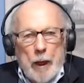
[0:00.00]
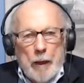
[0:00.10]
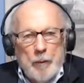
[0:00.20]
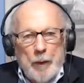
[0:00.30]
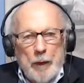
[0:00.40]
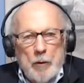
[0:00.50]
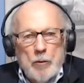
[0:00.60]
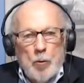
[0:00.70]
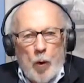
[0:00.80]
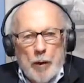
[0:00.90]
Everybody
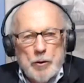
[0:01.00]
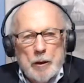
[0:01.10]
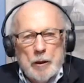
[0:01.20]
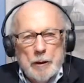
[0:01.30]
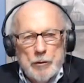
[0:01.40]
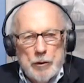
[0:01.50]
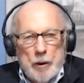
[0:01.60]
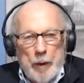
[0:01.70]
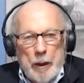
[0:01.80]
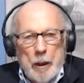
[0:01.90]
who's watching, listen
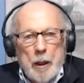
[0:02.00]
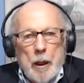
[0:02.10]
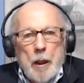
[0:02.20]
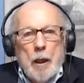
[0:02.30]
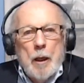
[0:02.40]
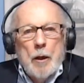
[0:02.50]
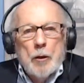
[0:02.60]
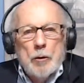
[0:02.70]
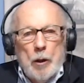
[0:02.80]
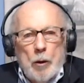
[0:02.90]
to me.
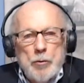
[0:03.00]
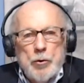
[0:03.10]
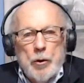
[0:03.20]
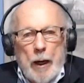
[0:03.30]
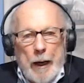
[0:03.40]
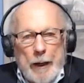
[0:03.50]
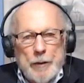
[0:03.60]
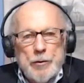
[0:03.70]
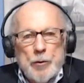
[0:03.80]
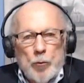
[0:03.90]
Close your
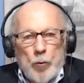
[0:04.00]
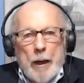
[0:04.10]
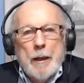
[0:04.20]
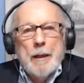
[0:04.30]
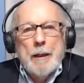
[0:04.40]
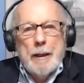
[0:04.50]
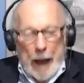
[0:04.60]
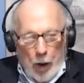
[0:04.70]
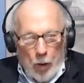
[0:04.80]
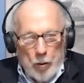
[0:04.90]
eyes right
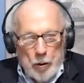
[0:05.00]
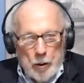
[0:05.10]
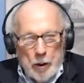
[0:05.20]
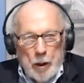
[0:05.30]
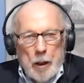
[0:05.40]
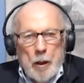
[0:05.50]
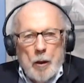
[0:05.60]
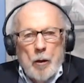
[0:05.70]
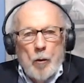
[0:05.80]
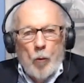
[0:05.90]
now.
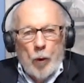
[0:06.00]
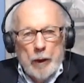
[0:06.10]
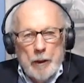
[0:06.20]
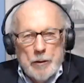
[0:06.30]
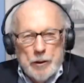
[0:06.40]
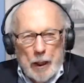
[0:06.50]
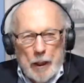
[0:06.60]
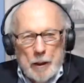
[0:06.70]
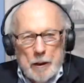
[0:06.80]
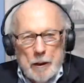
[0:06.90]
What do you
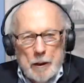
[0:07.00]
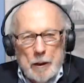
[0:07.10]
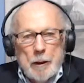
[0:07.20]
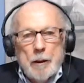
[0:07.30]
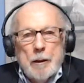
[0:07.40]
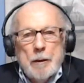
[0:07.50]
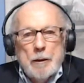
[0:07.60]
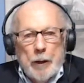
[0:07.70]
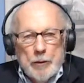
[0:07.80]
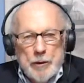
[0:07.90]
see?
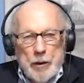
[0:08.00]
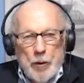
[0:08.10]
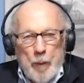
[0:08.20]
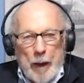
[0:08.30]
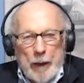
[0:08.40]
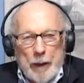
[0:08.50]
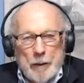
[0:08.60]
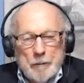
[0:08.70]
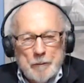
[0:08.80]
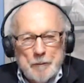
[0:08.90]
There's the
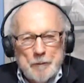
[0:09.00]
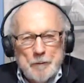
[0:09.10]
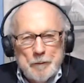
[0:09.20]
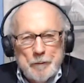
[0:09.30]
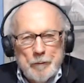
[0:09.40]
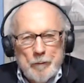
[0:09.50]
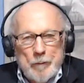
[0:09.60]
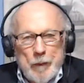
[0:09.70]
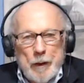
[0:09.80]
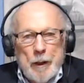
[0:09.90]
humanity.
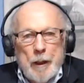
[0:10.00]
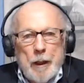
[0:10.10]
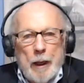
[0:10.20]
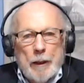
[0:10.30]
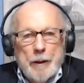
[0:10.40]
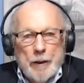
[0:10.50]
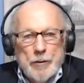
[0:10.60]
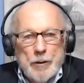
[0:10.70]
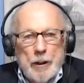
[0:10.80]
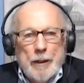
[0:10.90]
It
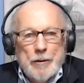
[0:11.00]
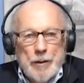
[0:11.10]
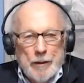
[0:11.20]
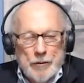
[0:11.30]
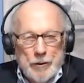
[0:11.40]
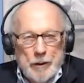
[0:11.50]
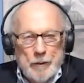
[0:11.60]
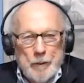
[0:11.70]
doesn't exist.